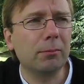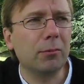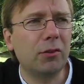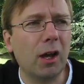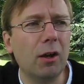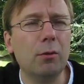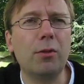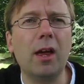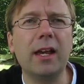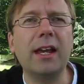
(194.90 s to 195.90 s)
So
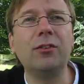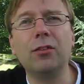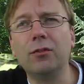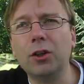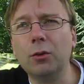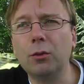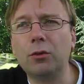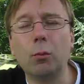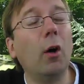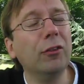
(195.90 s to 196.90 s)
they interviewed
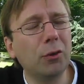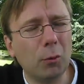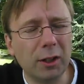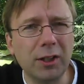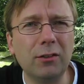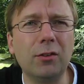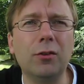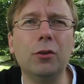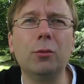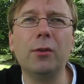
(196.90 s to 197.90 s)
one-to-one
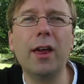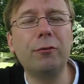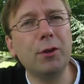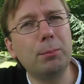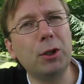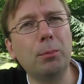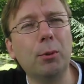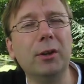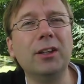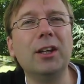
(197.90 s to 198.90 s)
interviews with every
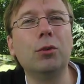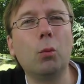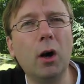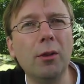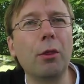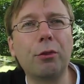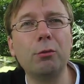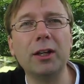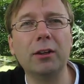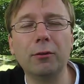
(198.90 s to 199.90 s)
pupil in years 1,
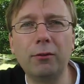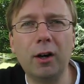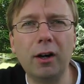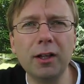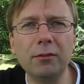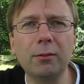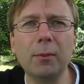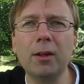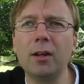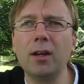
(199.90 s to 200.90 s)
3 and 5
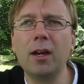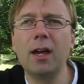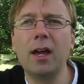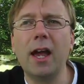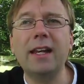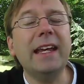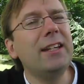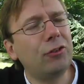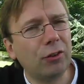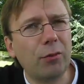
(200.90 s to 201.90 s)
at
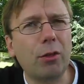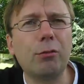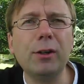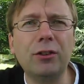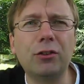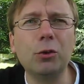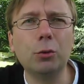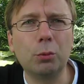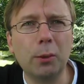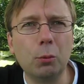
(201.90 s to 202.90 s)
each of the 3
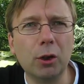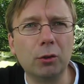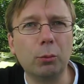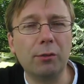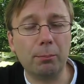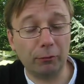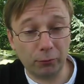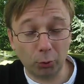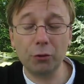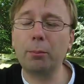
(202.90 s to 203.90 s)
schools we worked with,
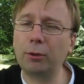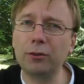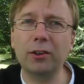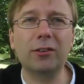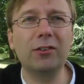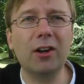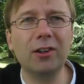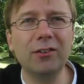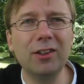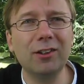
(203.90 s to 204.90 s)
before the project
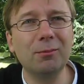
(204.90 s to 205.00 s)
started,